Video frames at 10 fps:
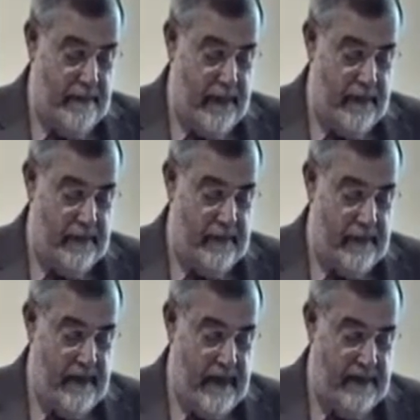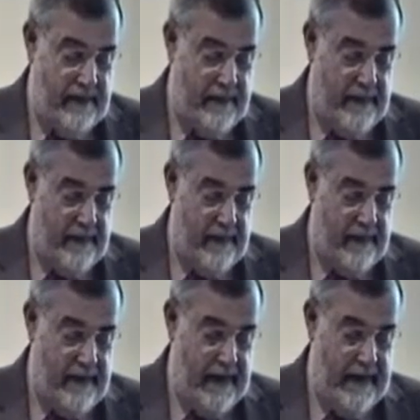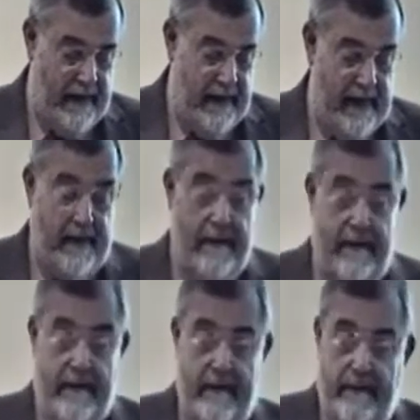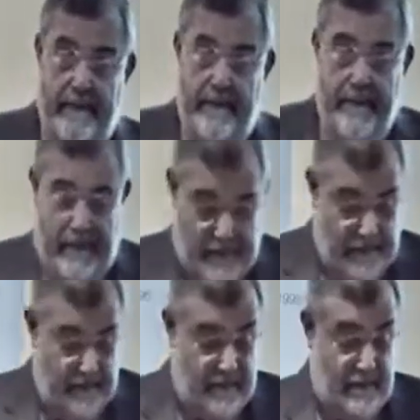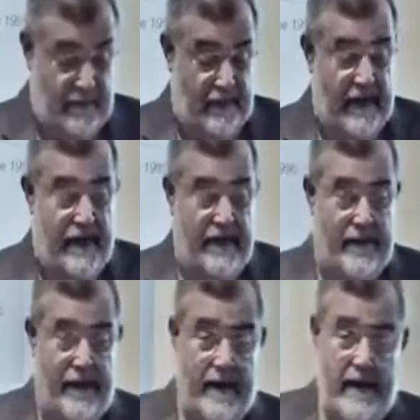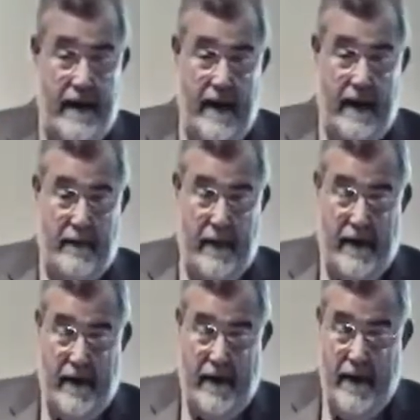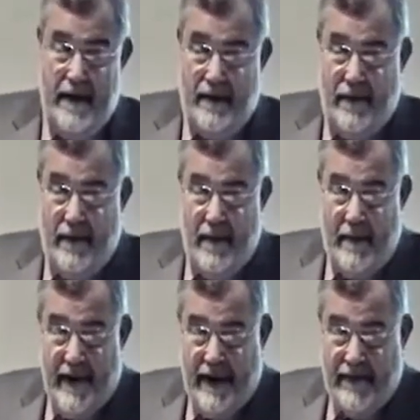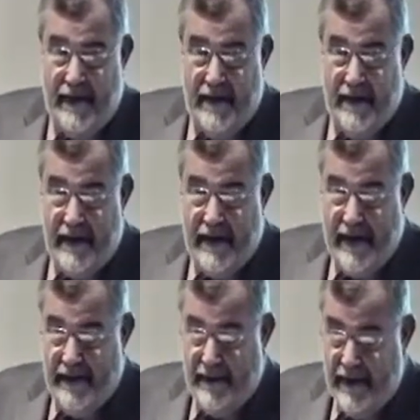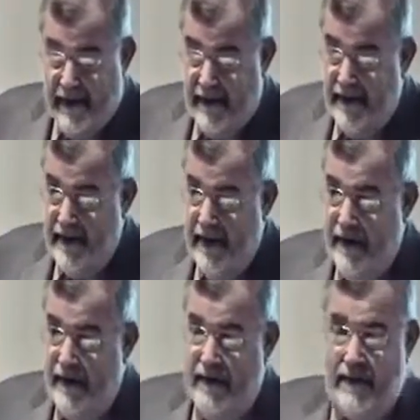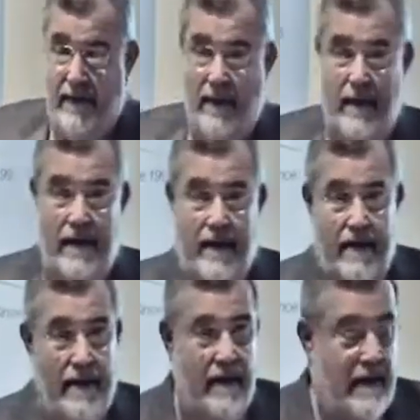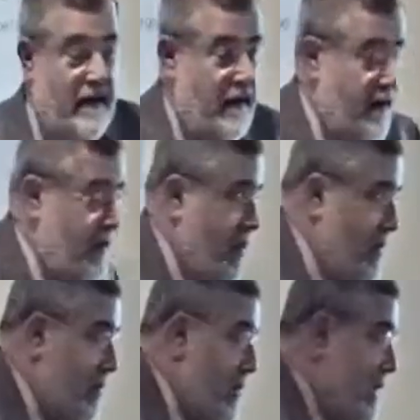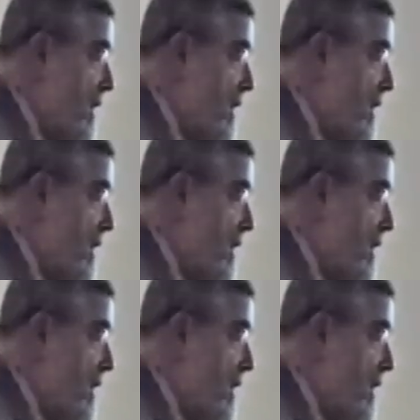pulse oximeter 98. Just hit 100. That's pretty good. So if you want to pass it, you can test that, and you can see where your, what your blood